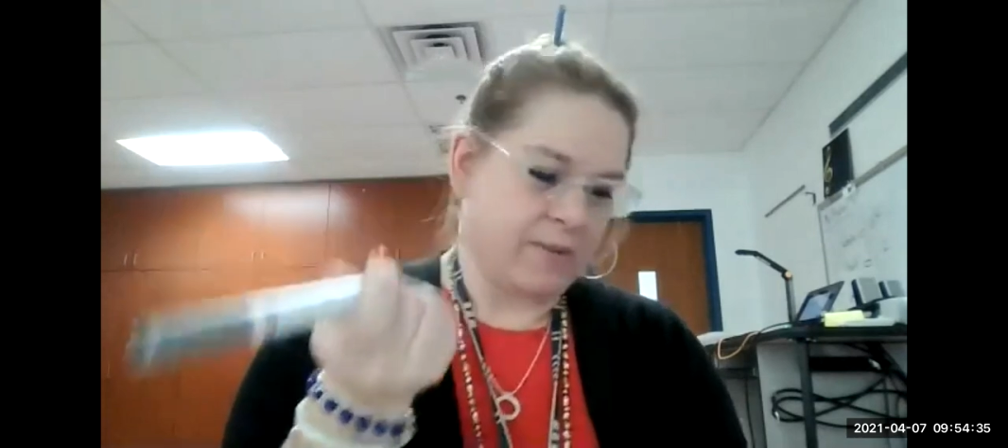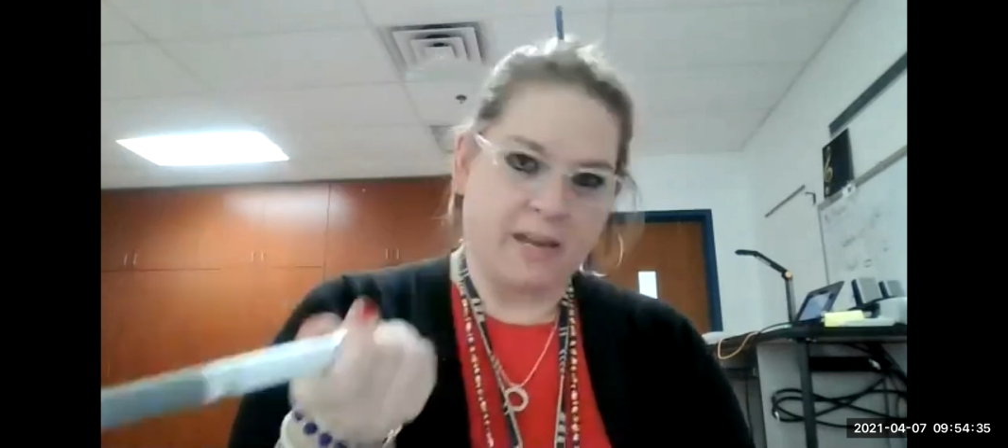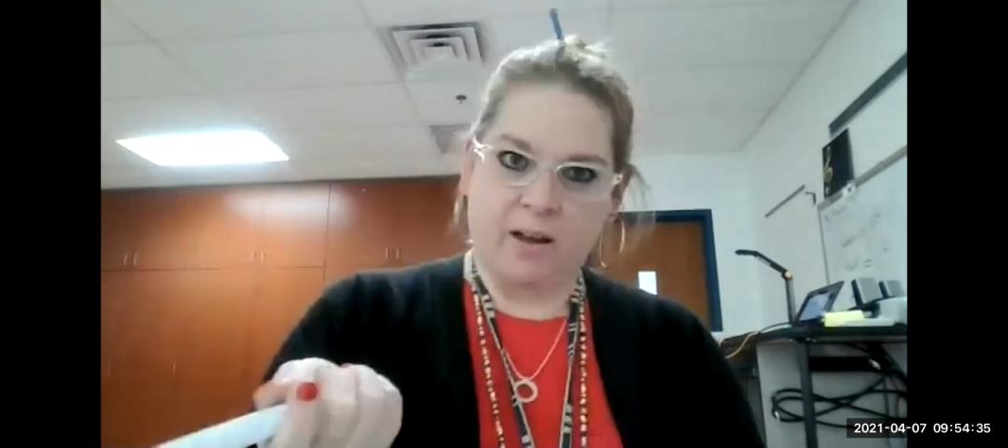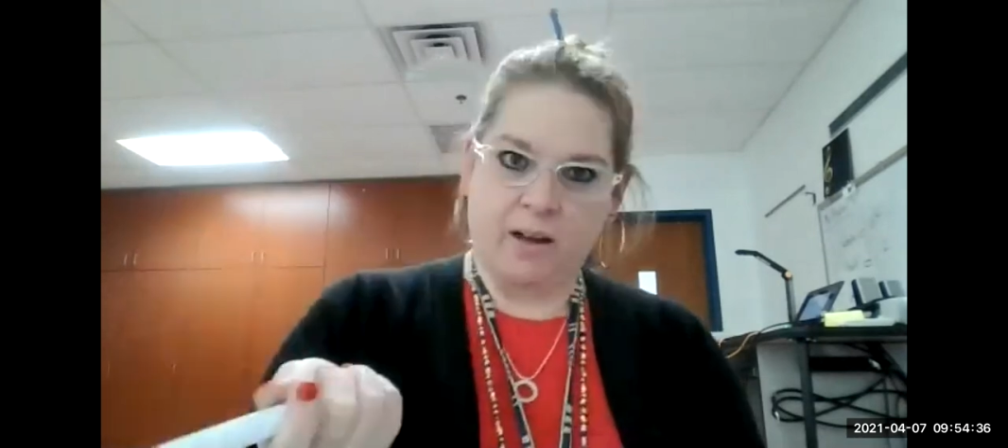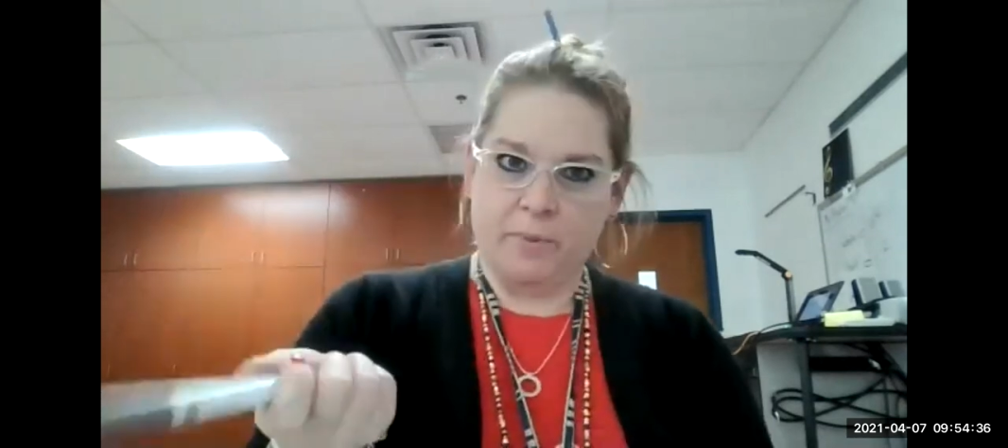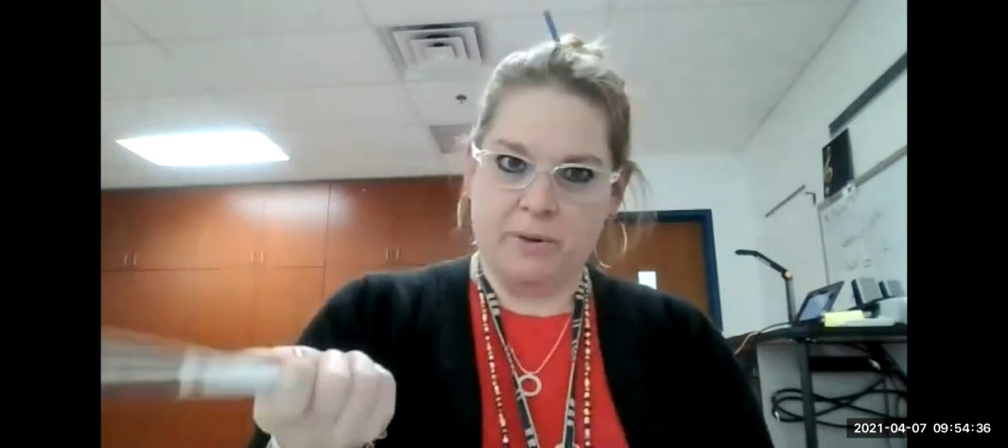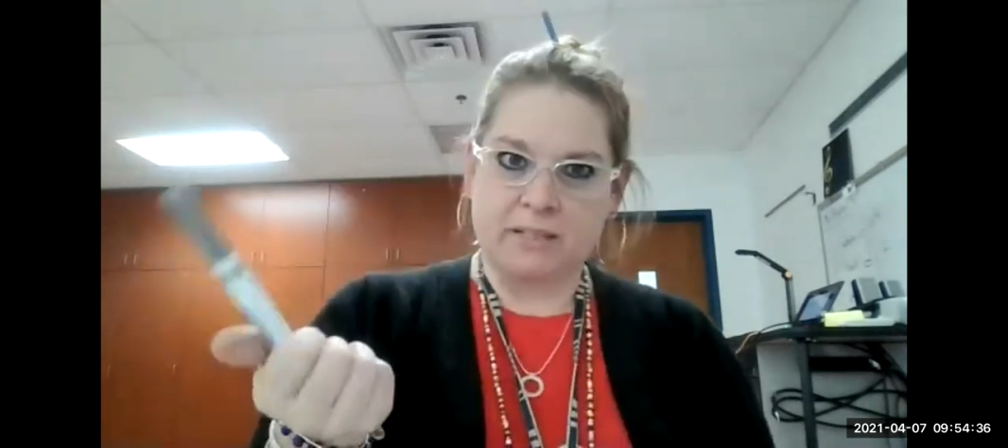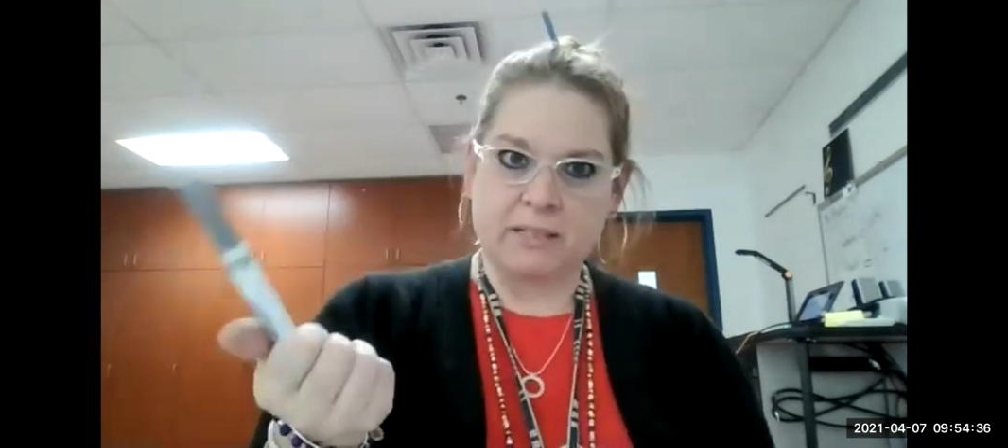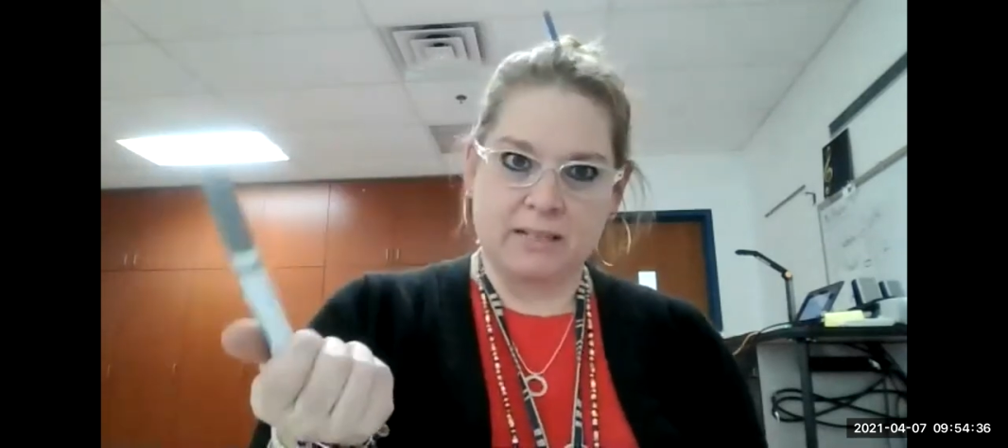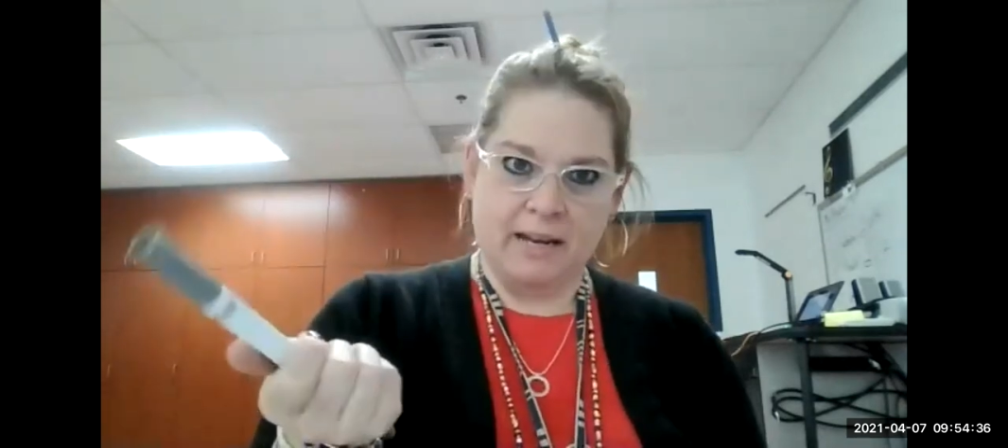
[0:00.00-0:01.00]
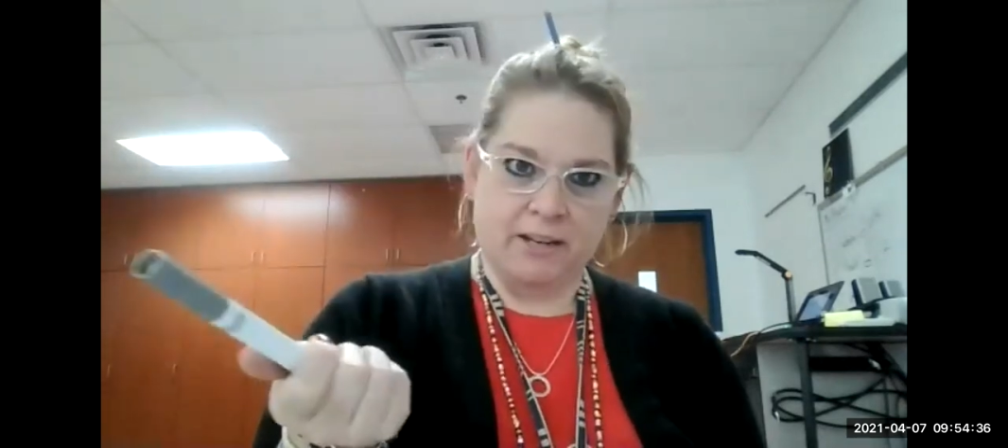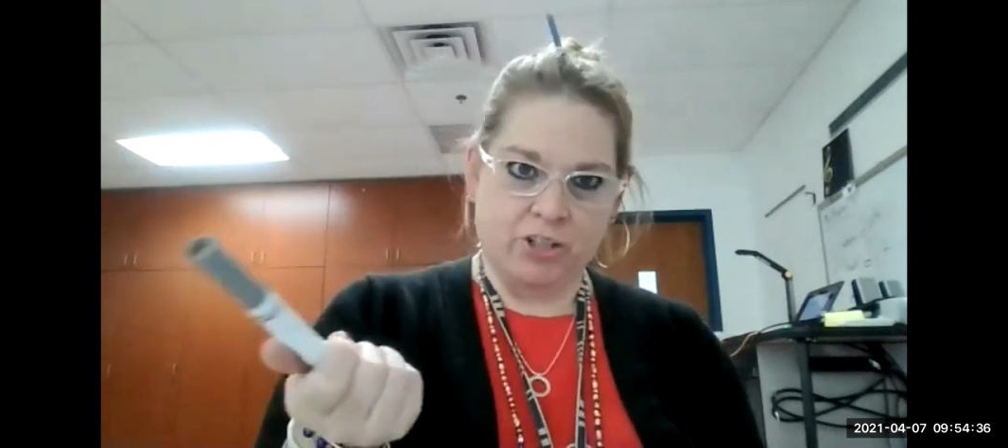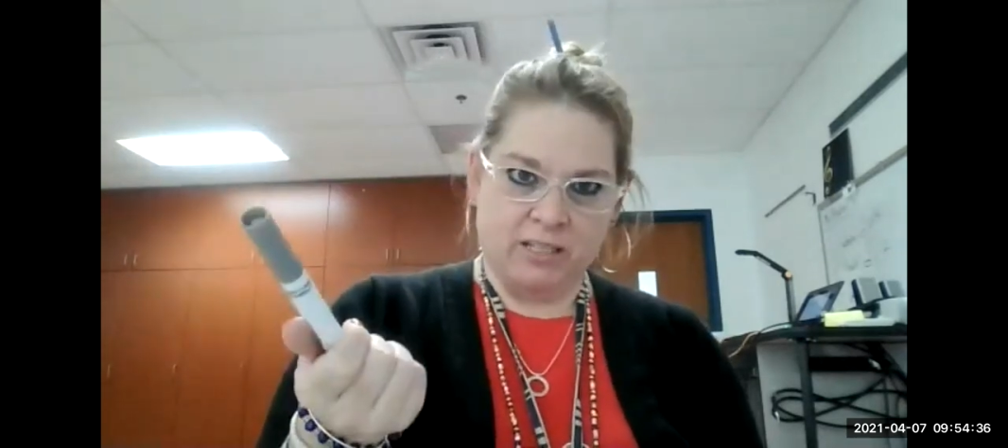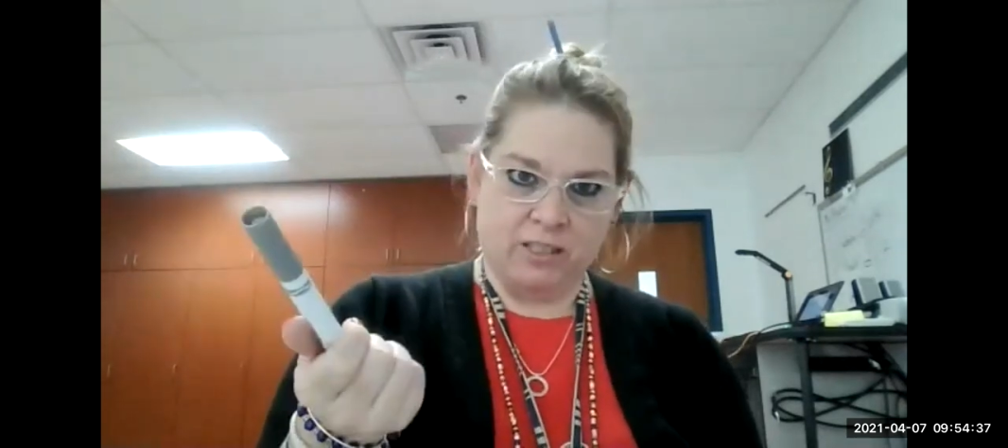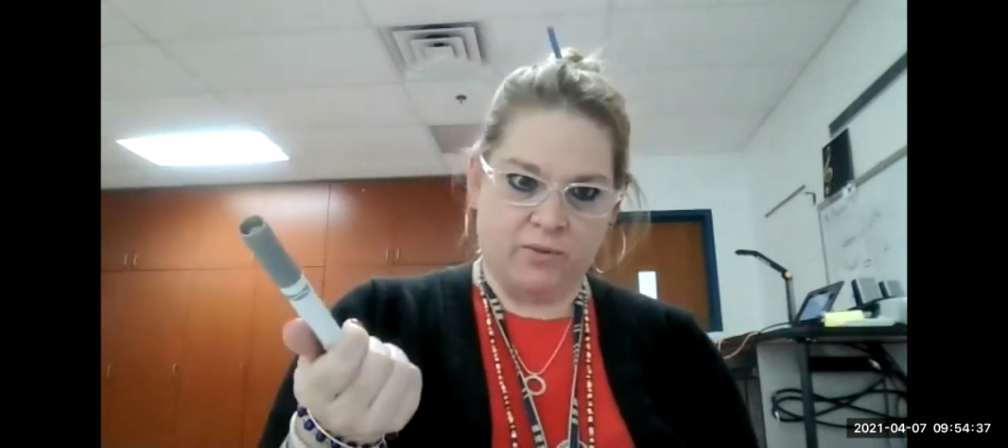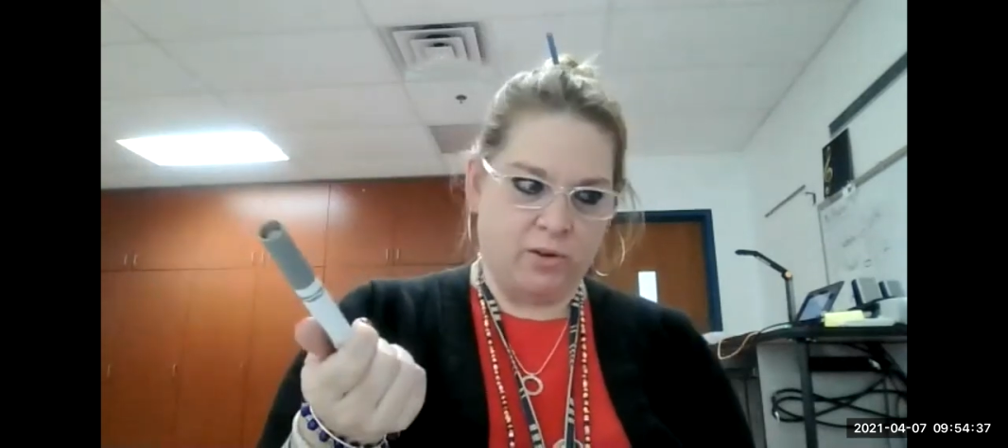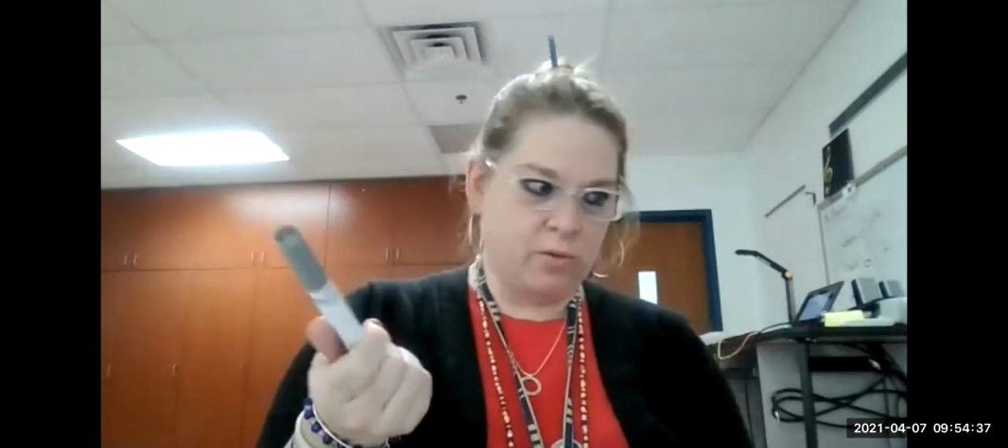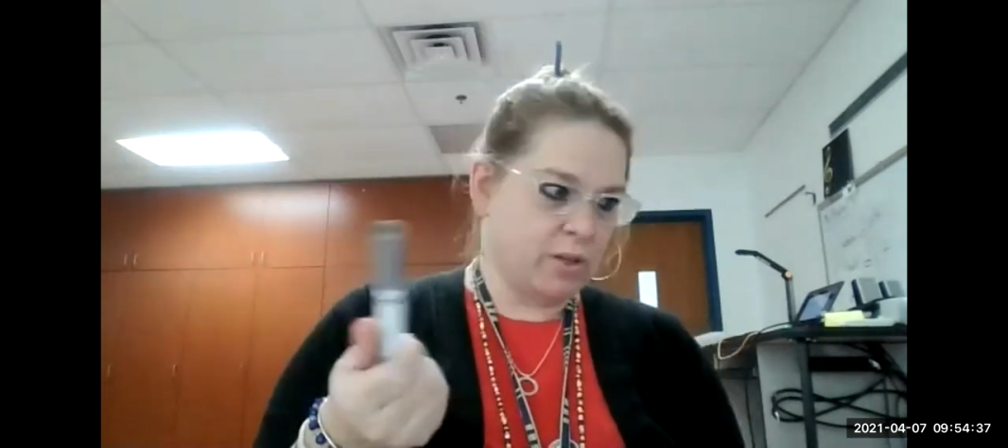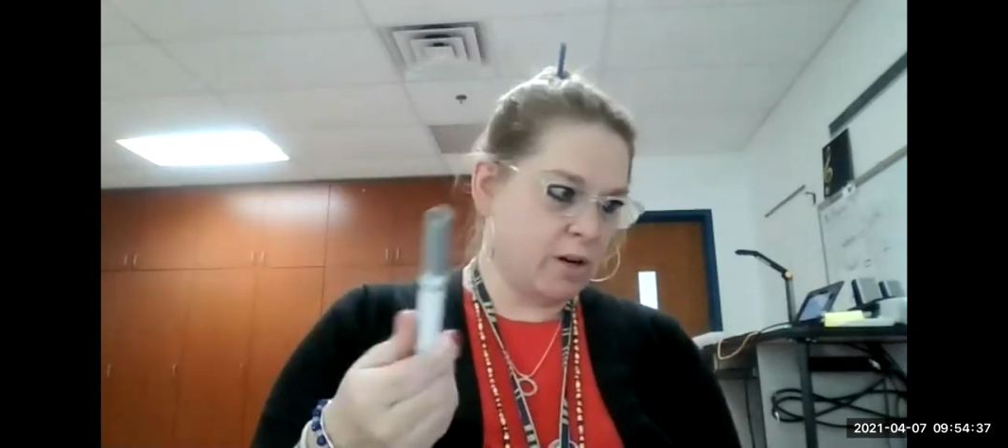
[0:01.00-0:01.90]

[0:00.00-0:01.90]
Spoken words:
that help us digest food.